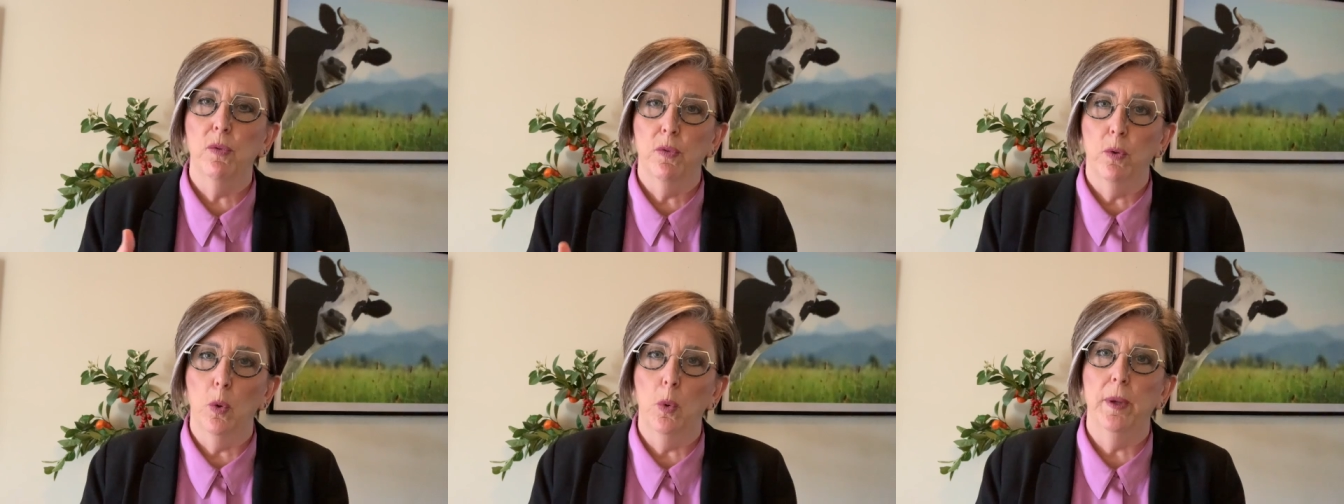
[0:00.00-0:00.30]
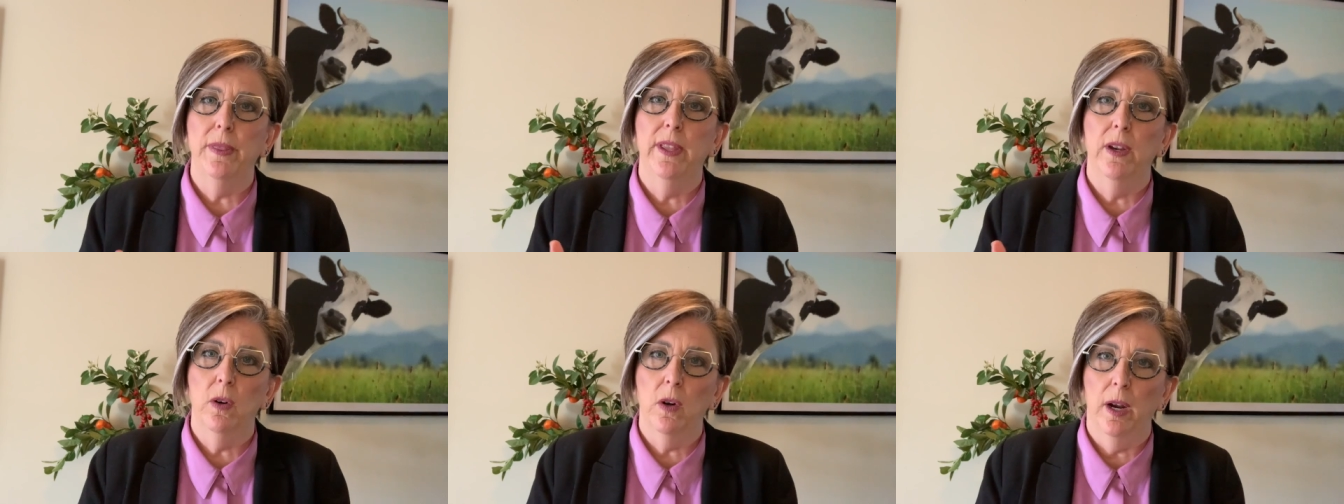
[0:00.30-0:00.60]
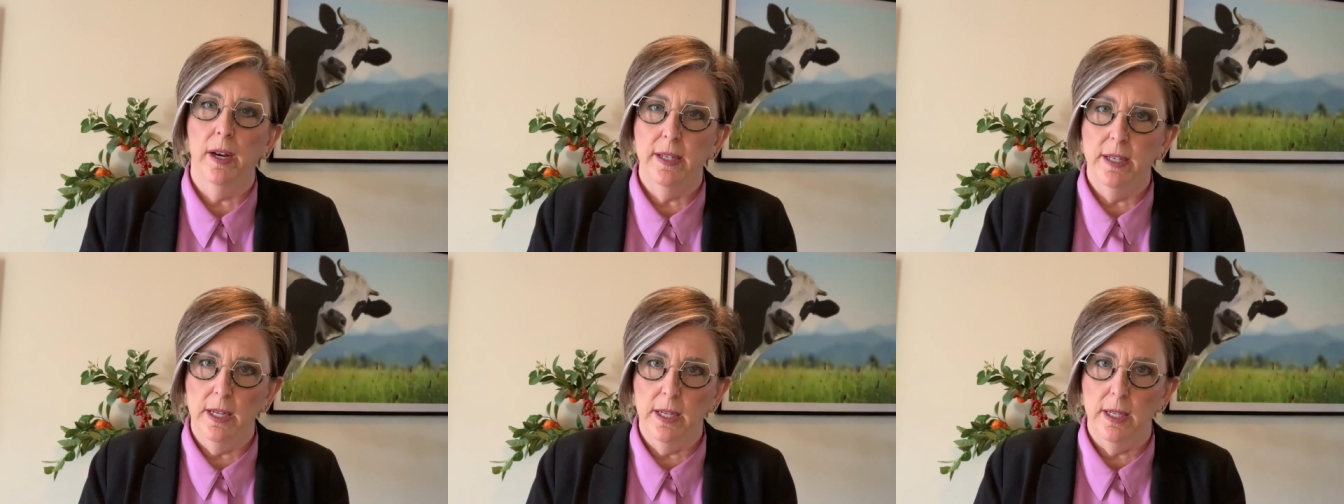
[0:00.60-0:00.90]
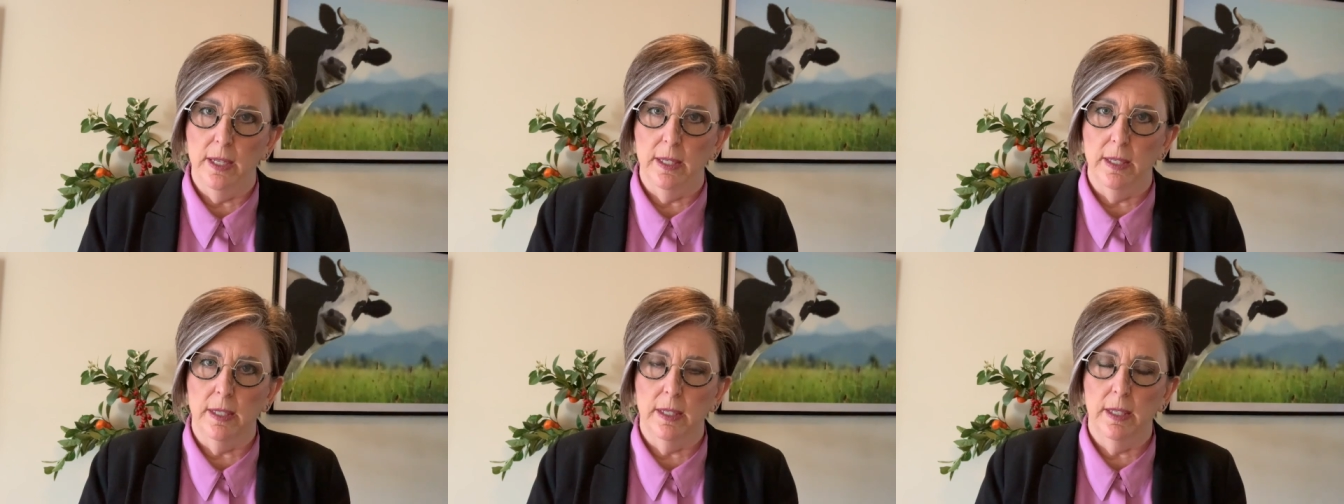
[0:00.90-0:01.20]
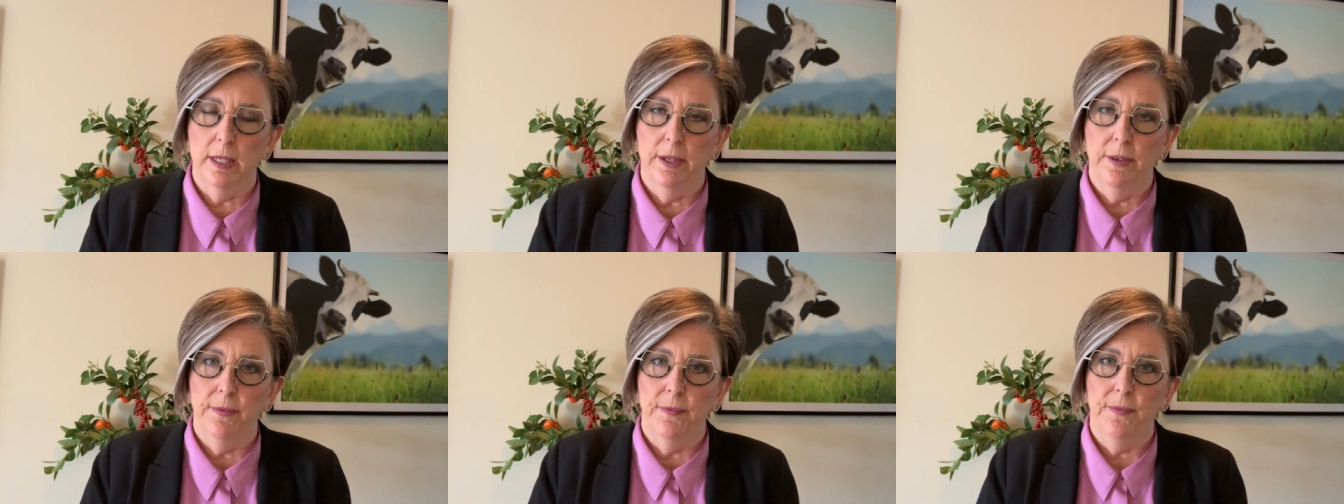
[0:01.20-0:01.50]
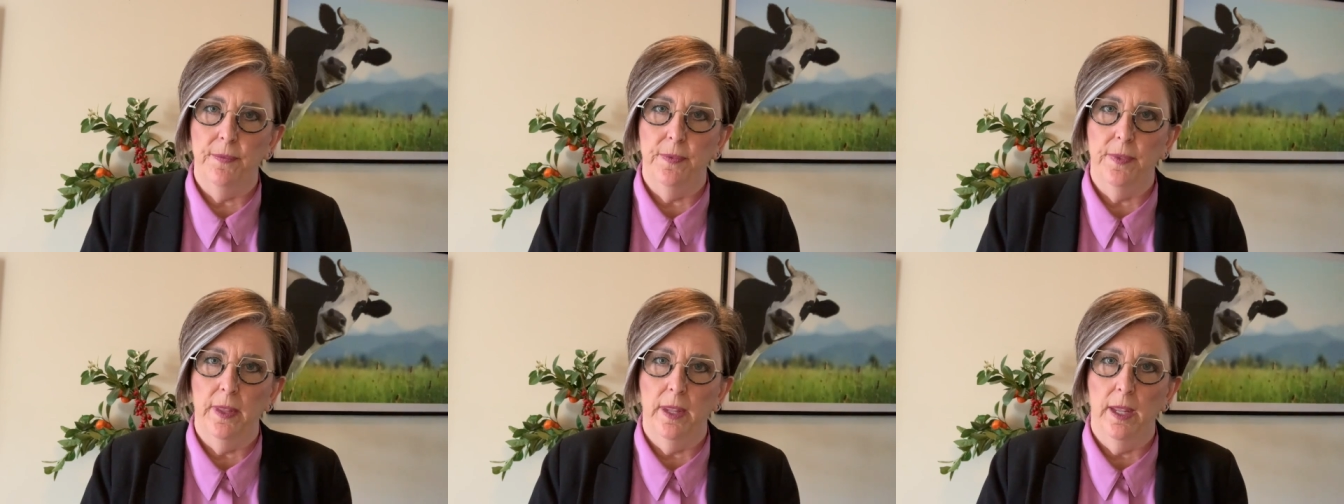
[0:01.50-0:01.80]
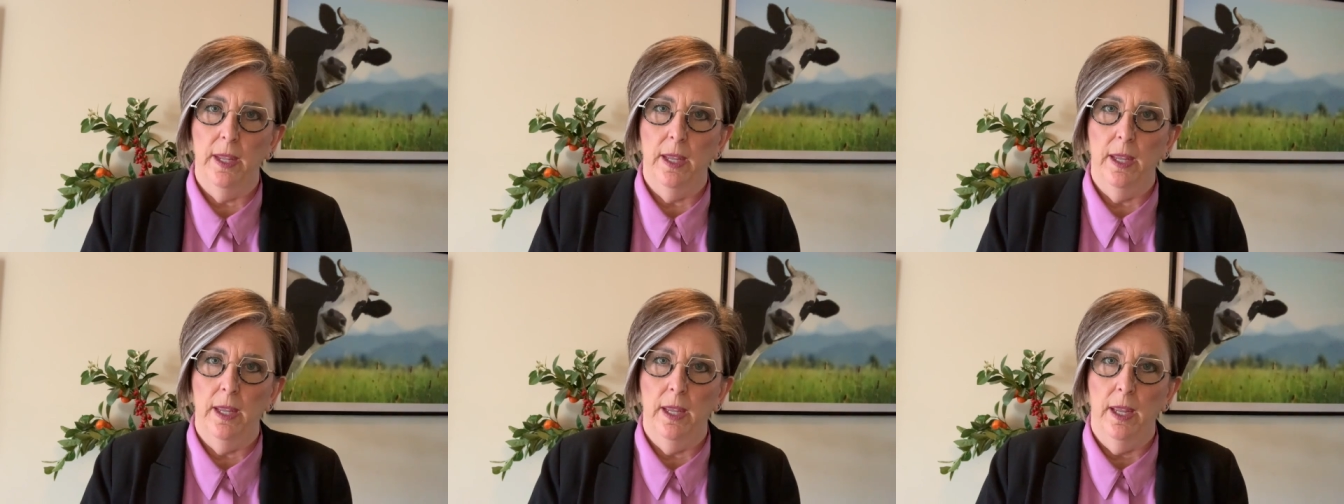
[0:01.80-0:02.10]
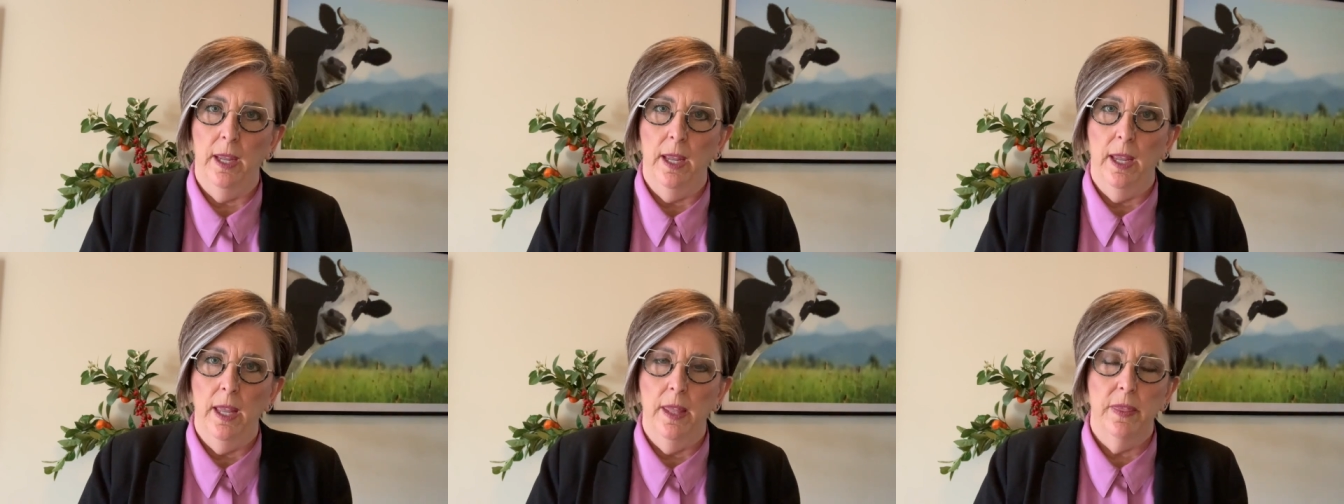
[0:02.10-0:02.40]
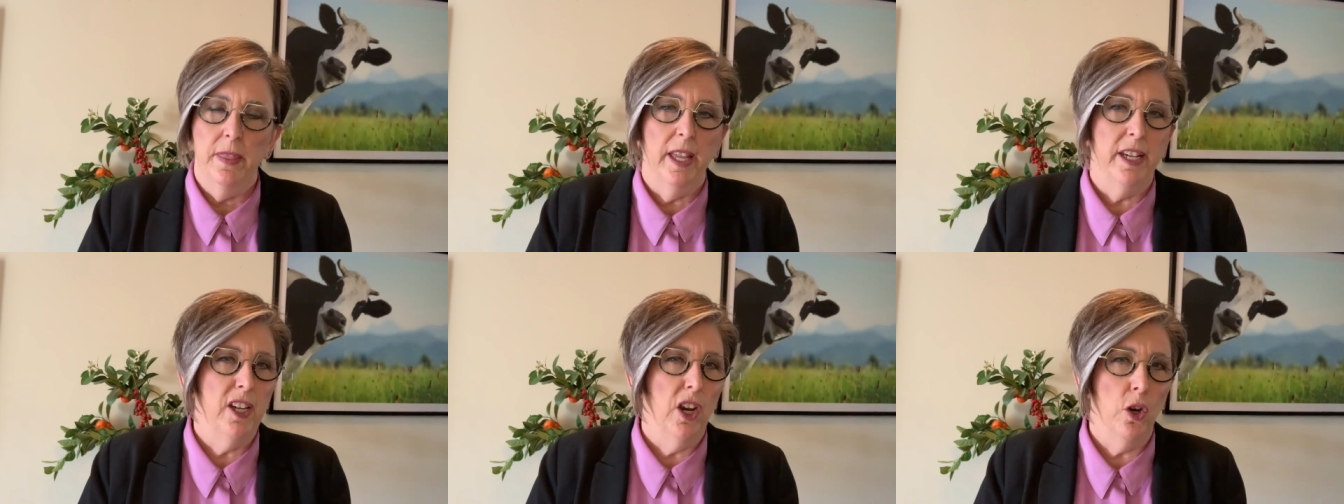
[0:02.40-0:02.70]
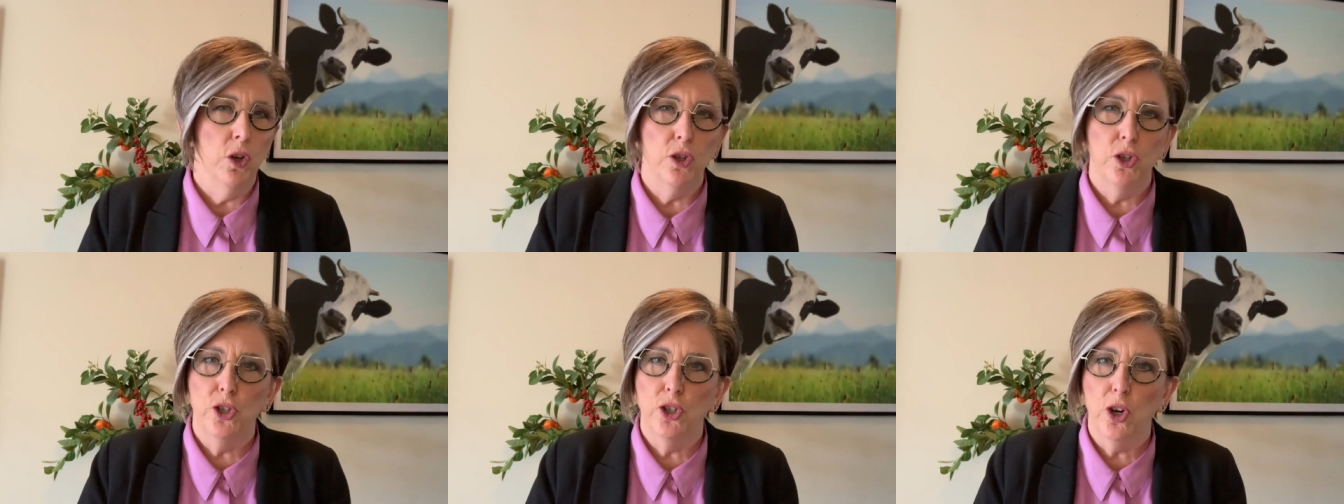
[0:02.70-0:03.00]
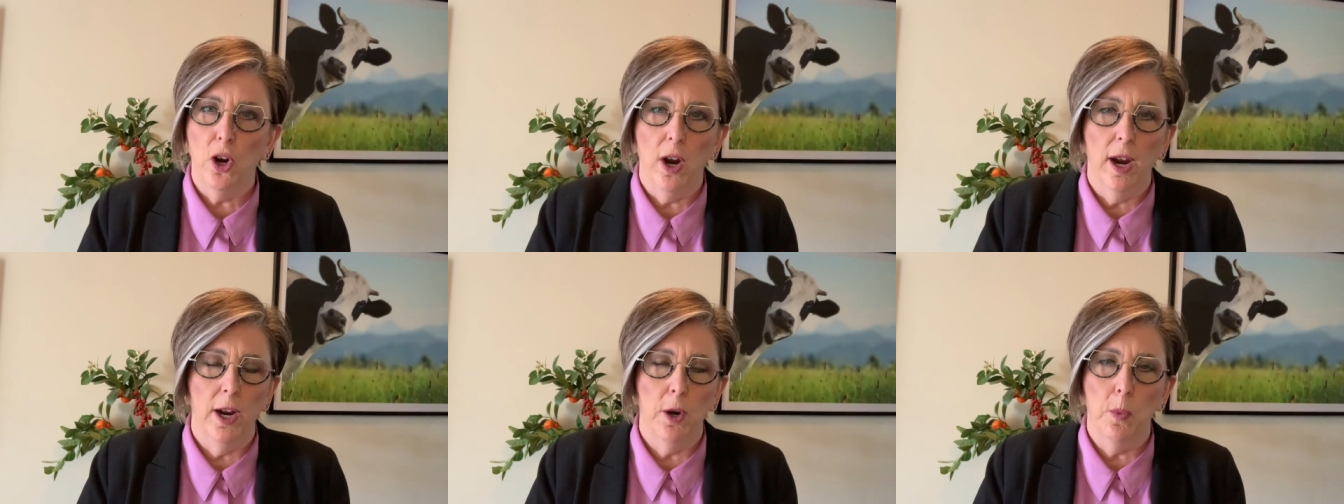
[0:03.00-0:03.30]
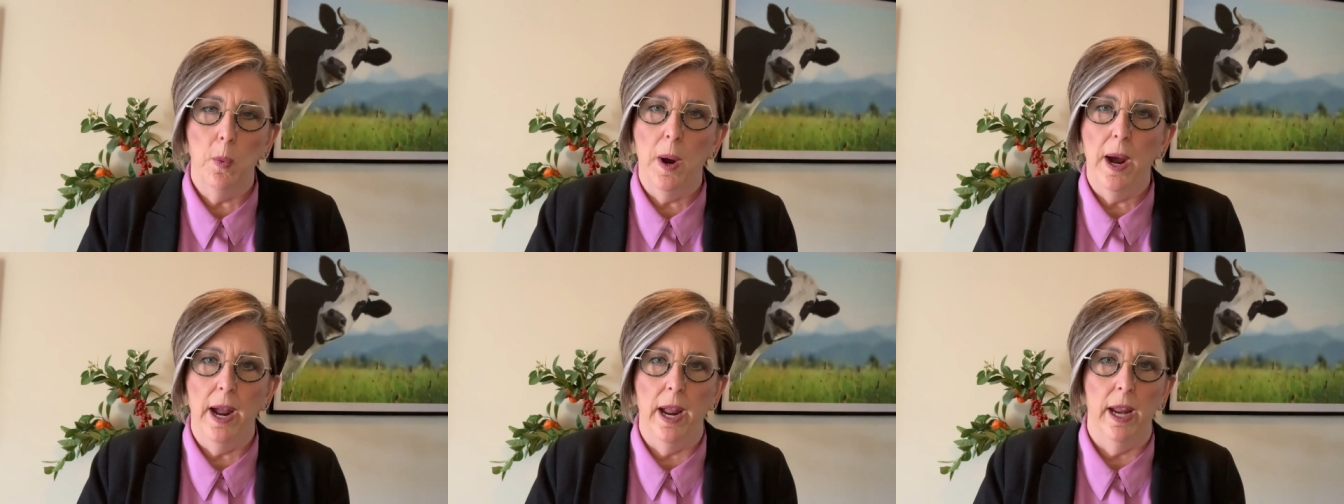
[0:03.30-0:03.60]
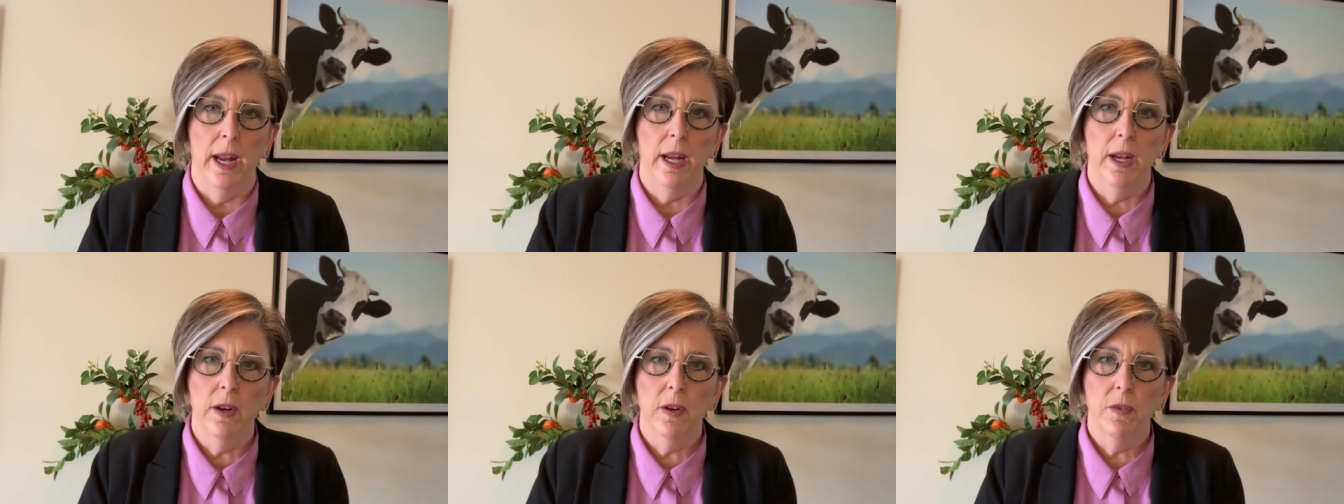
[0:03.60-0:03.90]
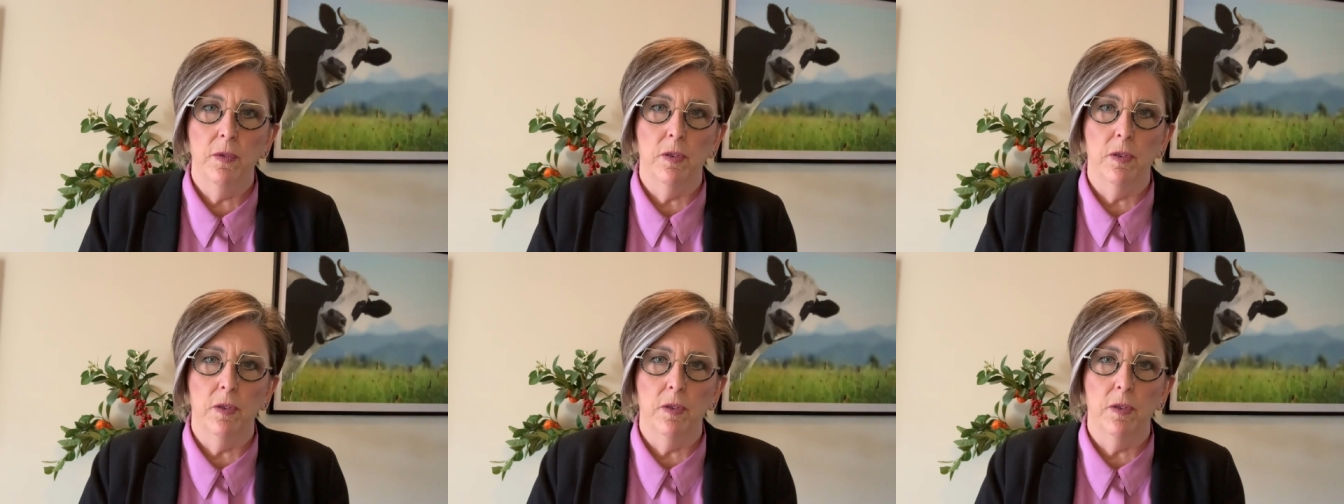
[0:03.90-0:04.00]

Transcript: forward their ideas. They don't shy away